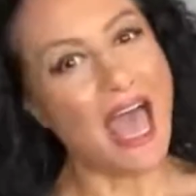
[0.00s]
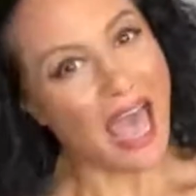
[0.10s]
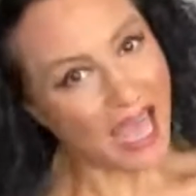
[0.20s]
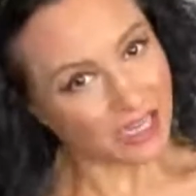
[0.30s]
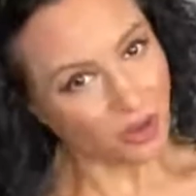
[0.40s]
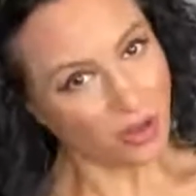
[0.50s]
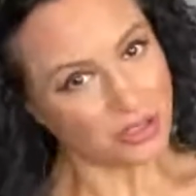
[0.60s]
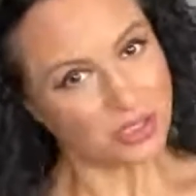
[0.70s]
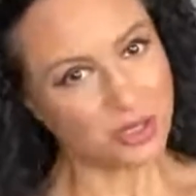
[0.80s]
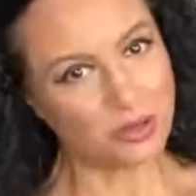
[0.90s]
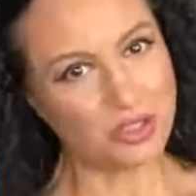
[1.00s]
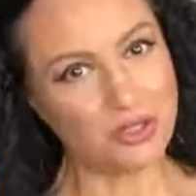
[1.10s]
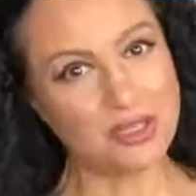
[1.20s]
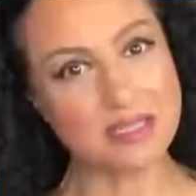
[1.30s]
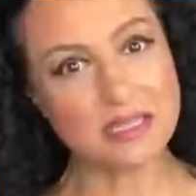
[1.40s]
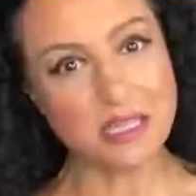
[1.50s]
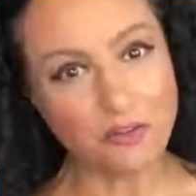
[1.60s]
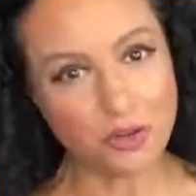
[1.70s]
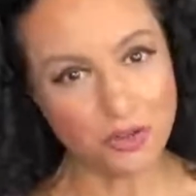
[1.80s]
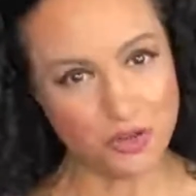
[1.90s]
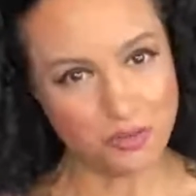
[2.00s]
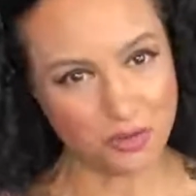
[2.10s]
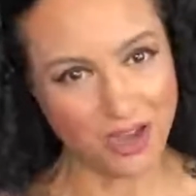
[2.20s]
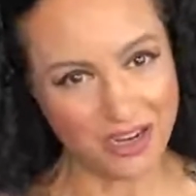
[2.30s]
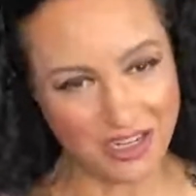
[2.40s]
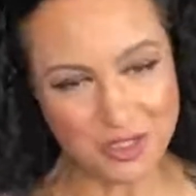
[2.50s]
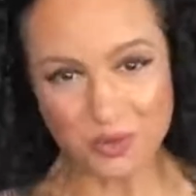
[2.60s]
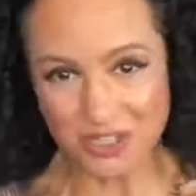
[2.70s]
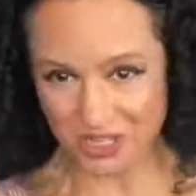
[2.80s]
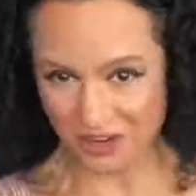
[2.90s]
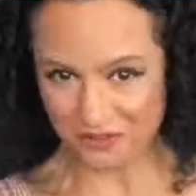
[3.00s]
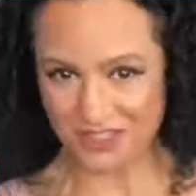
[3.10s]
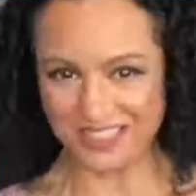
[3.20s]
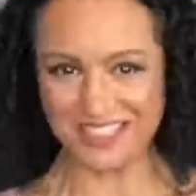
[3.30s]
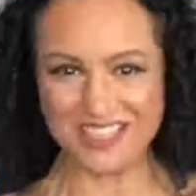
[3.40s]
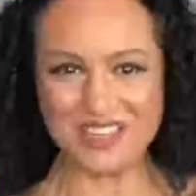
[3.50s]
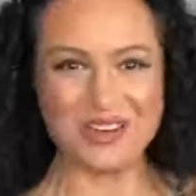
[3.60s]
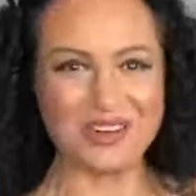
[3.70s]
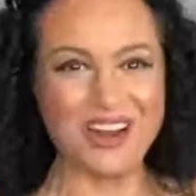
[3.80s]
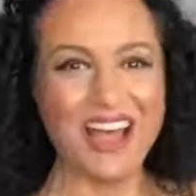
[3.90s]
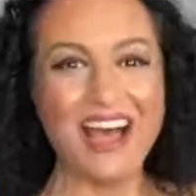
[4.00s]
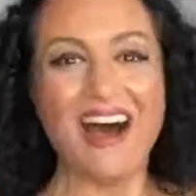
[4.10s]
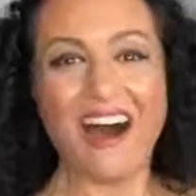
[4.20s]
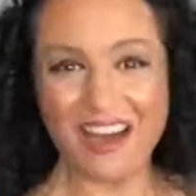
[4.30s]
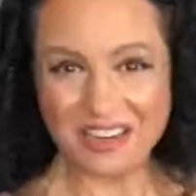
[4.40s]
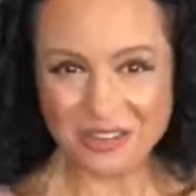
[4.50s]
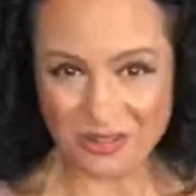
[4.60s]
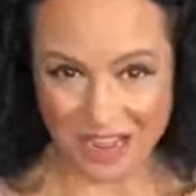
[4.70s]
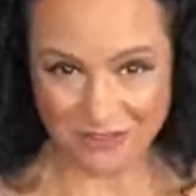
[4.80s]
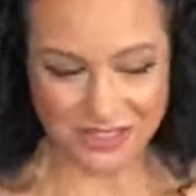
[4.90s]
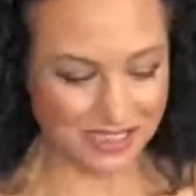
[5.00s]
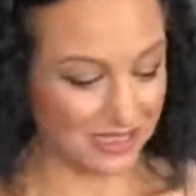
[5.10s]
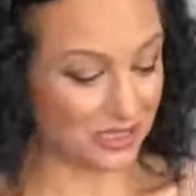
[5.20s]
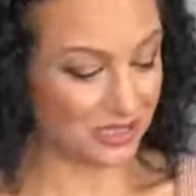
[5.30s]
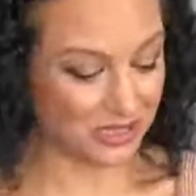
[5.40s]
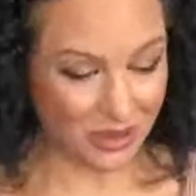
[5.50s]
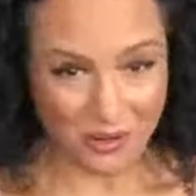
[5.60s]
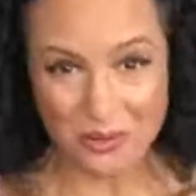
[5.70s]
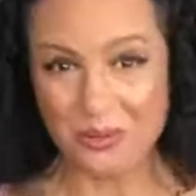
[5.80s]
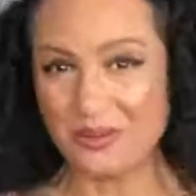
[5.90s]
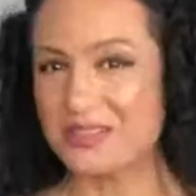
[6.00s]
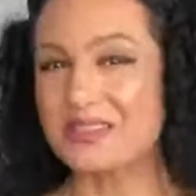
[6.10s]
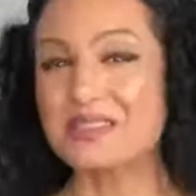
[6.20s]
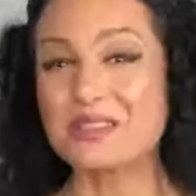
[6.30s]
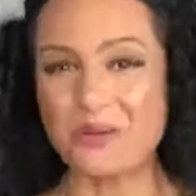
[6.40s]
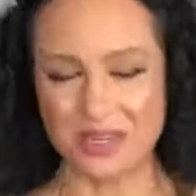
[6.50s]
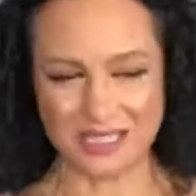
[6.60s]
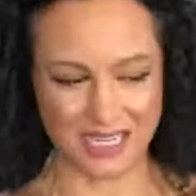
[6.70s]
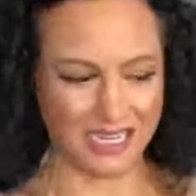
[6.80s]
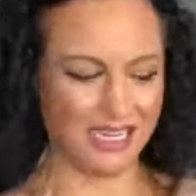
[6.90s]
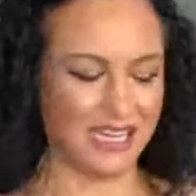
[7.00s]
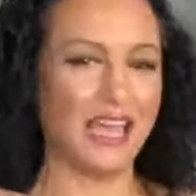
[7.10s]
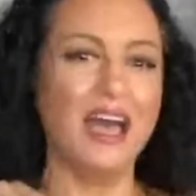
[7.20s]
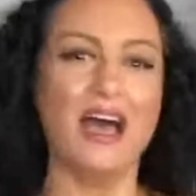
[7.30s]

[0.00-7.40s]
and also to discover new products, which I've done here on Crafted. So exciting.